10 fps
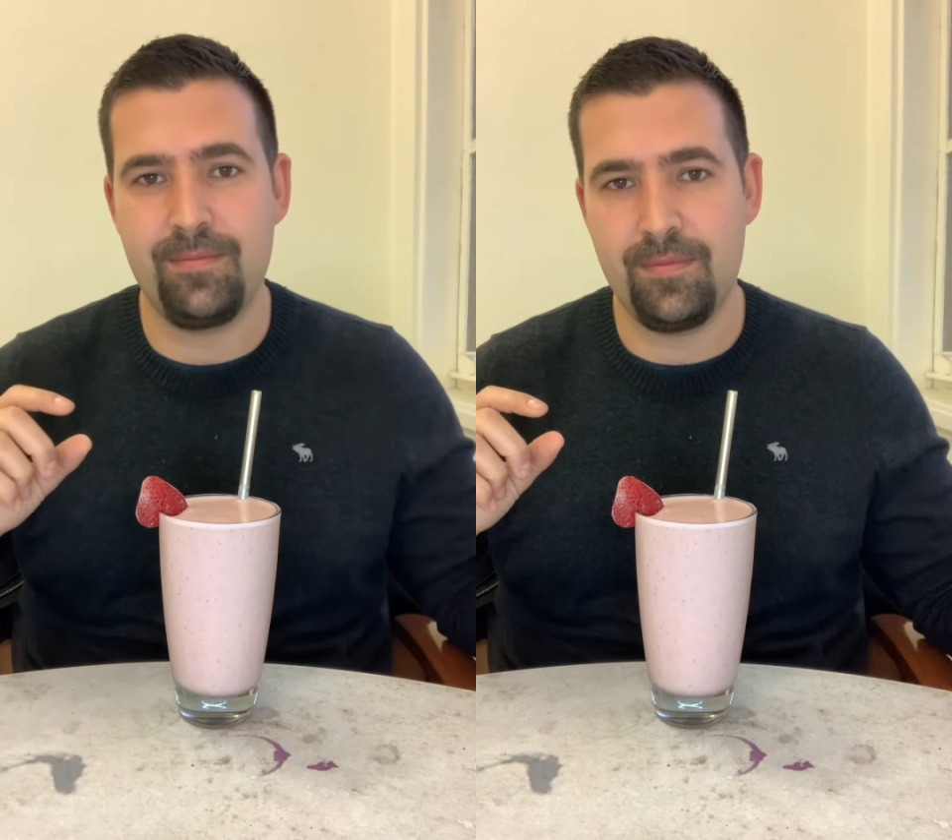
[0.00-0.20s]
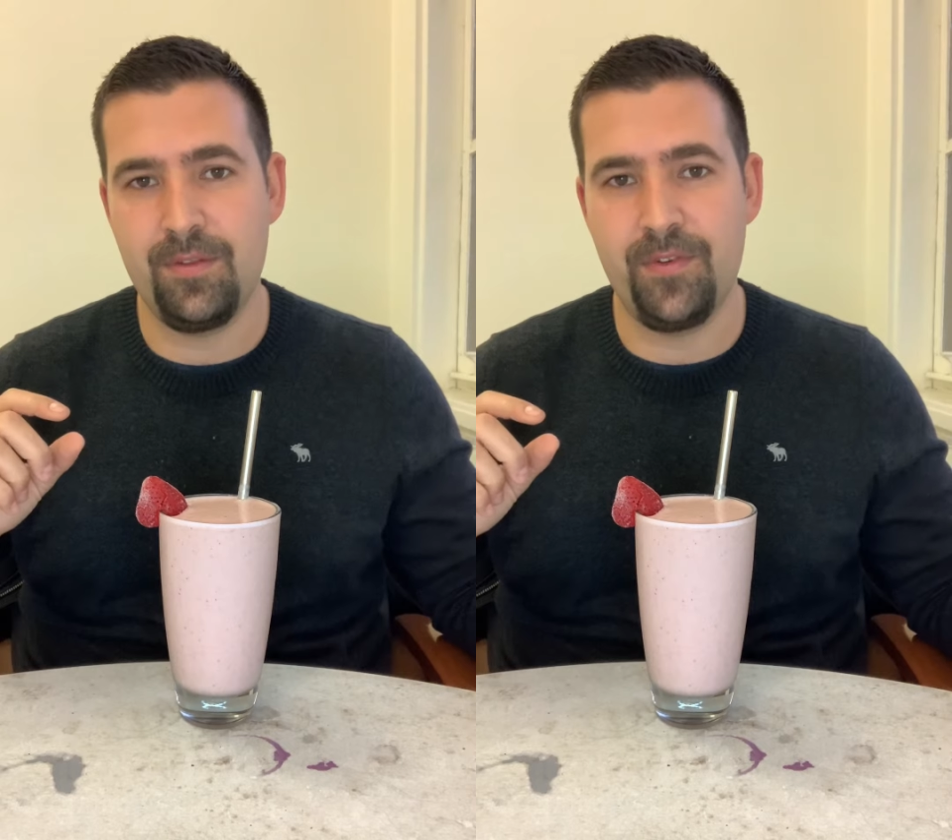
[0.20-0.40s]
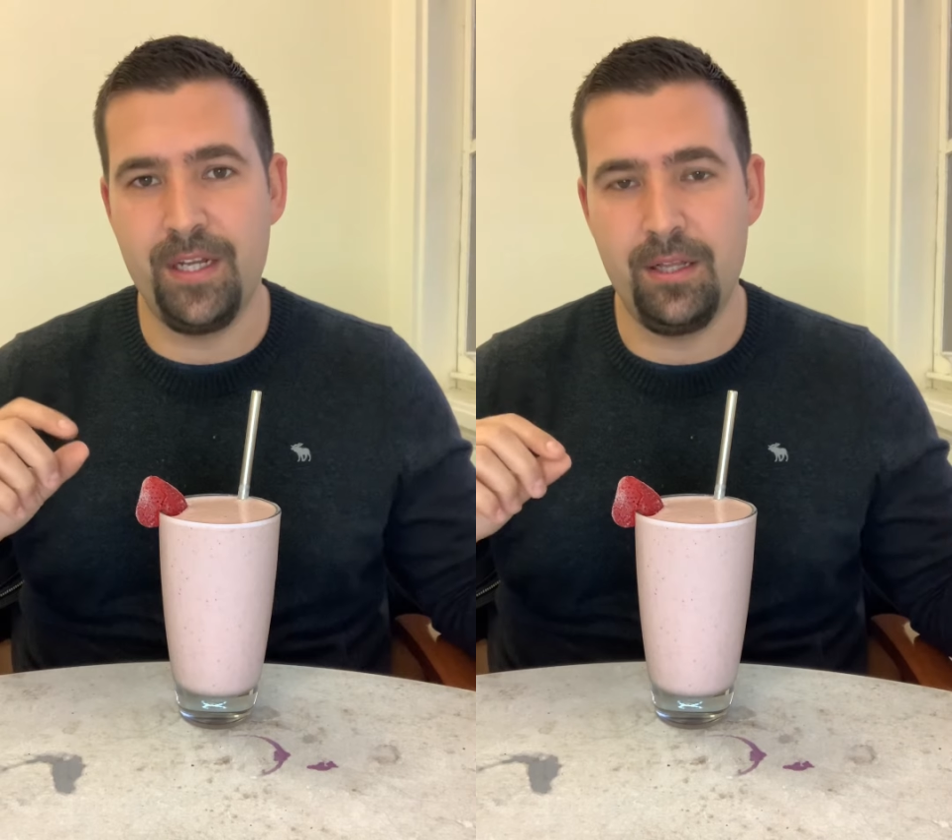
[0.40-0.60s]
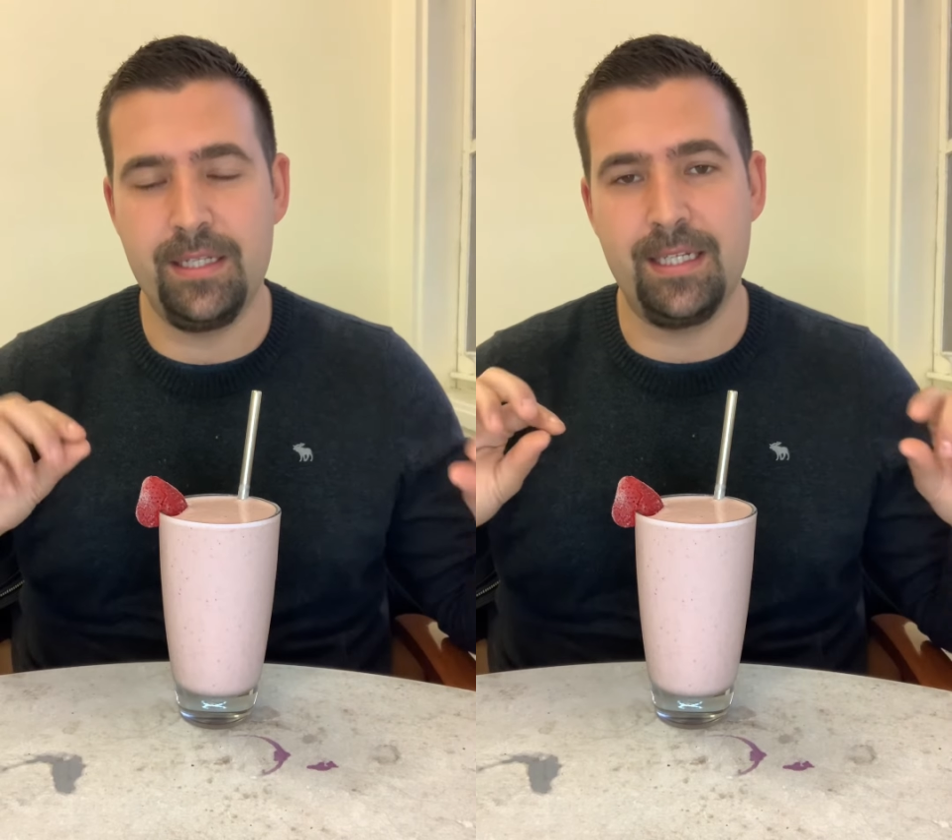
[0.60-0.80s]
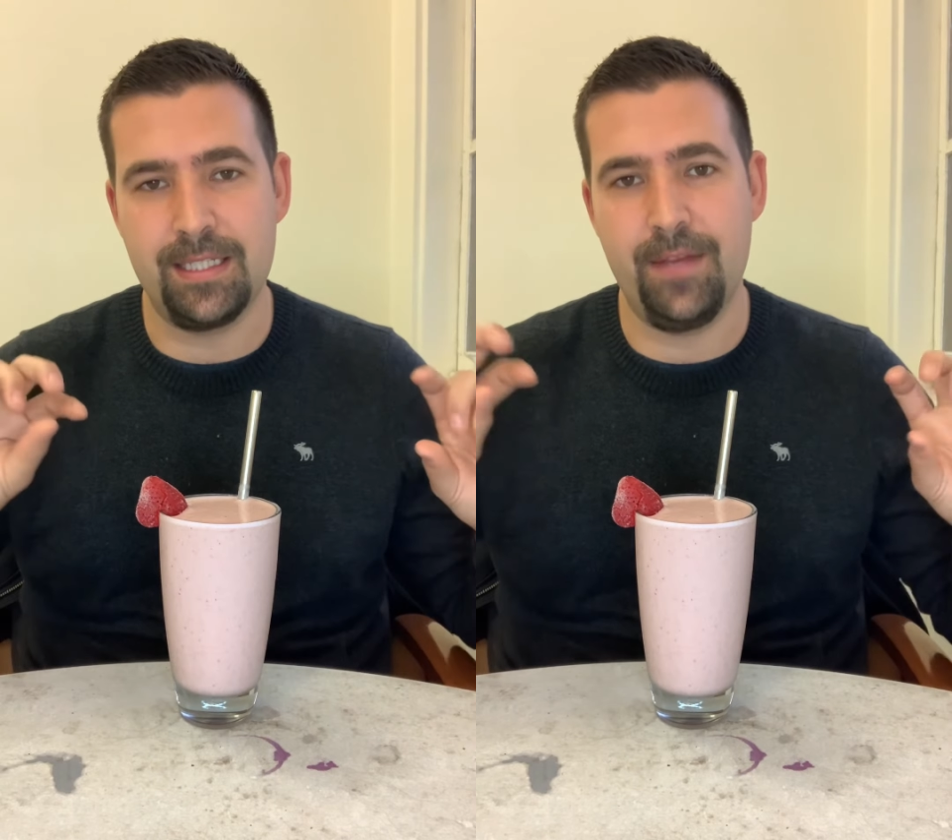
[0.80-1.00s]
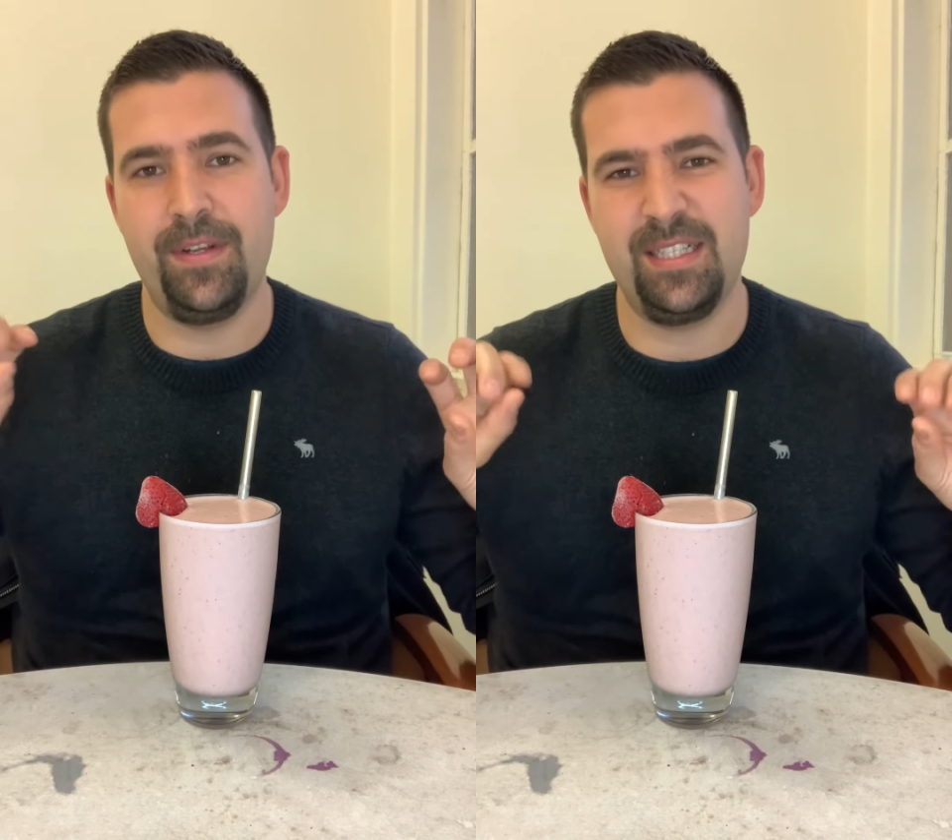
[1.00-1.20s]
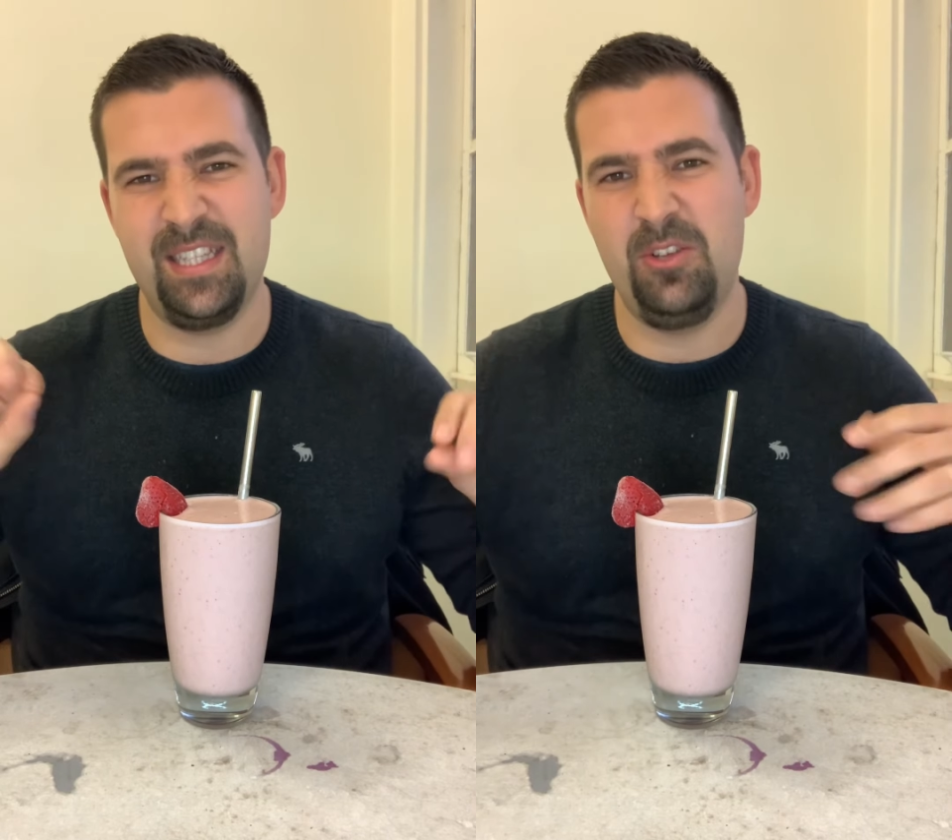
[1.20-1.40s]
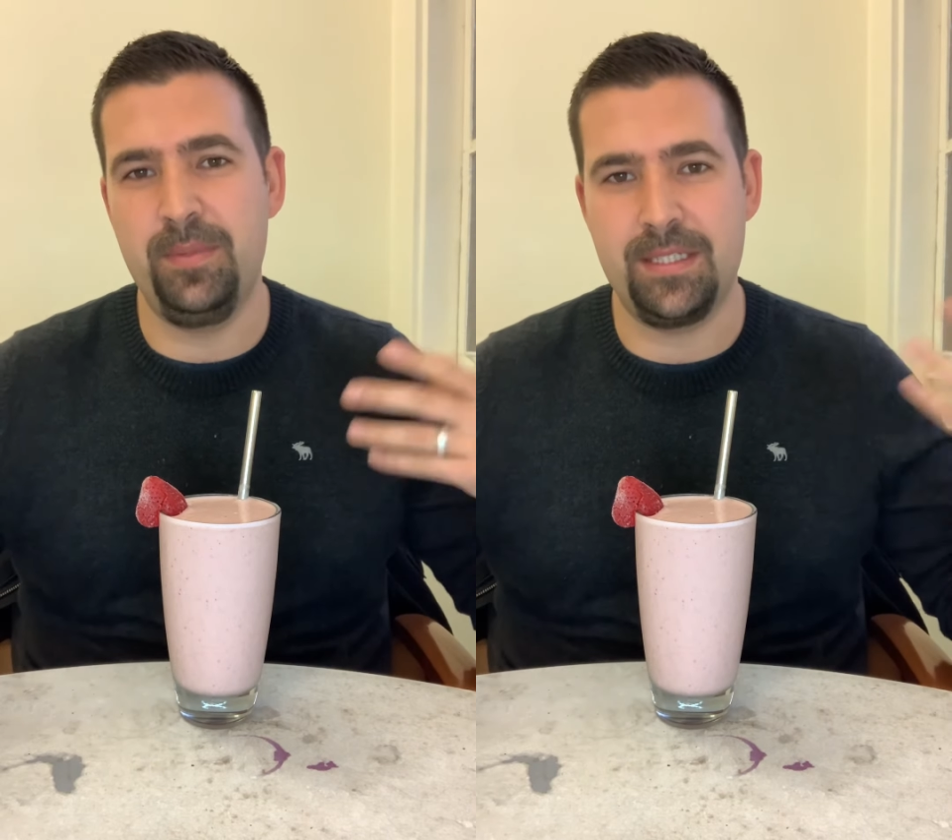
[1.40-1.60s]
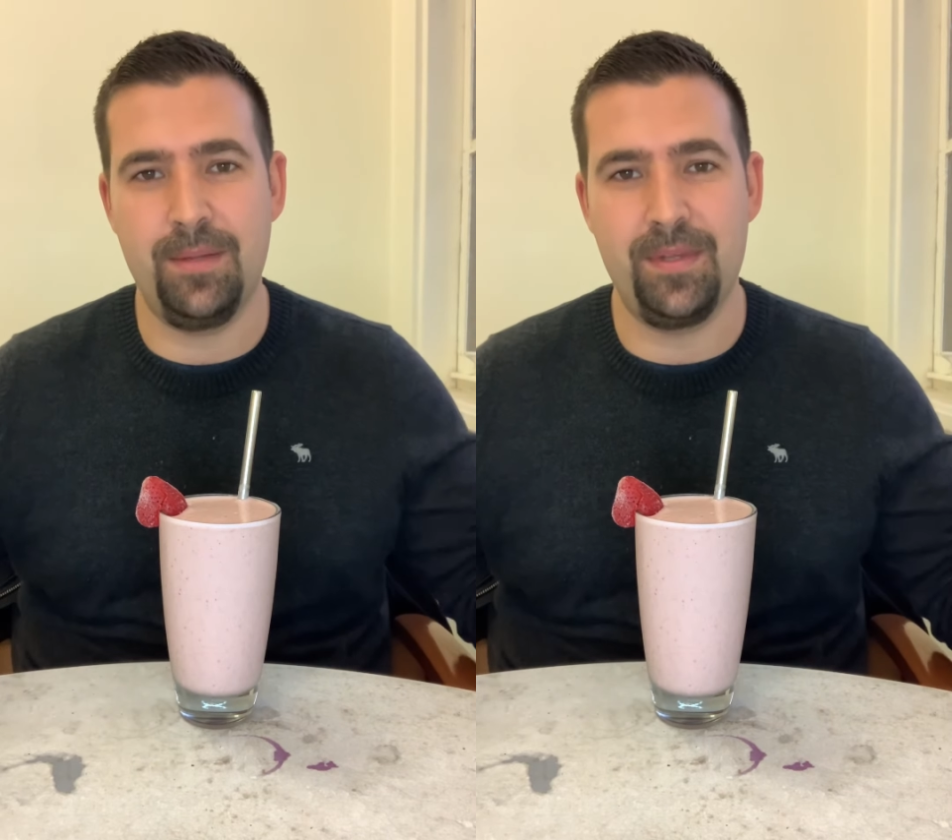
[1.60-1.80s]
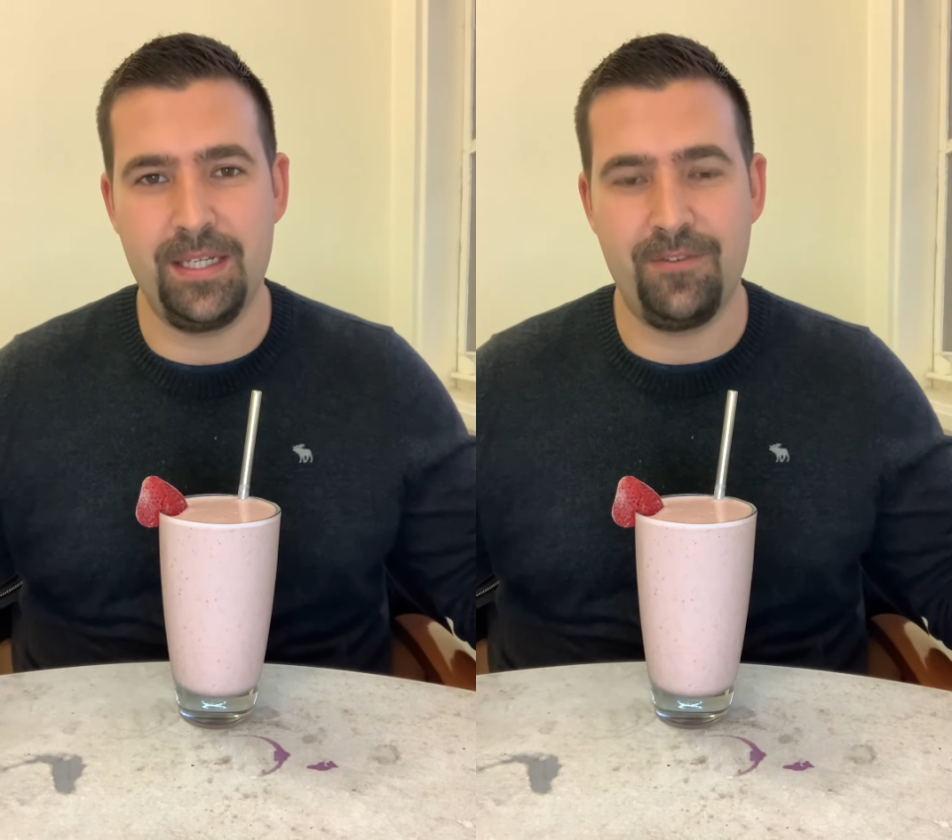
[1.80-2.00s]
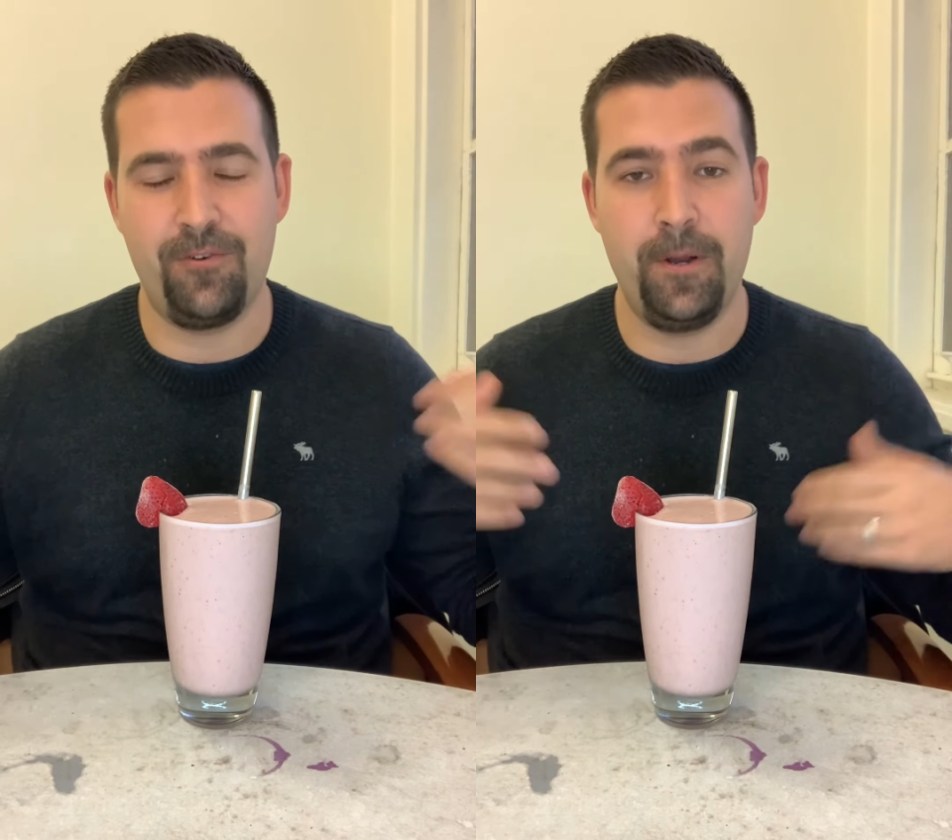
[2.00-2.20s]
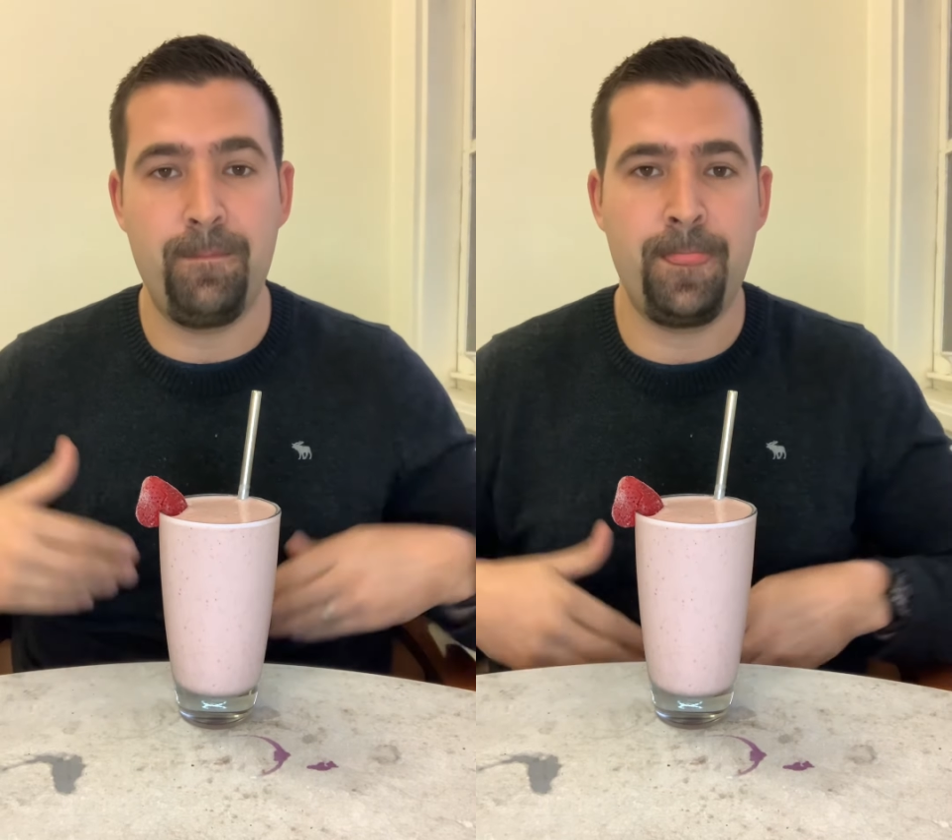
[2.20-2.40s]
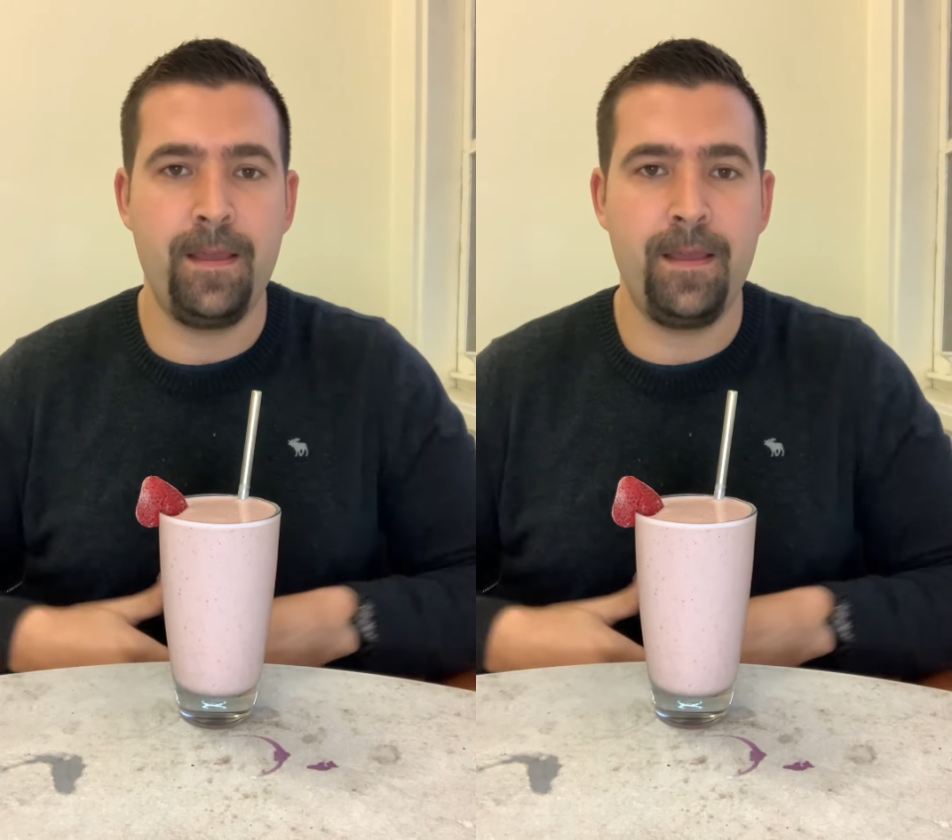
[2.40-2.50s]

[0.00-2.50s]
the vanilla does give it a little bit something different.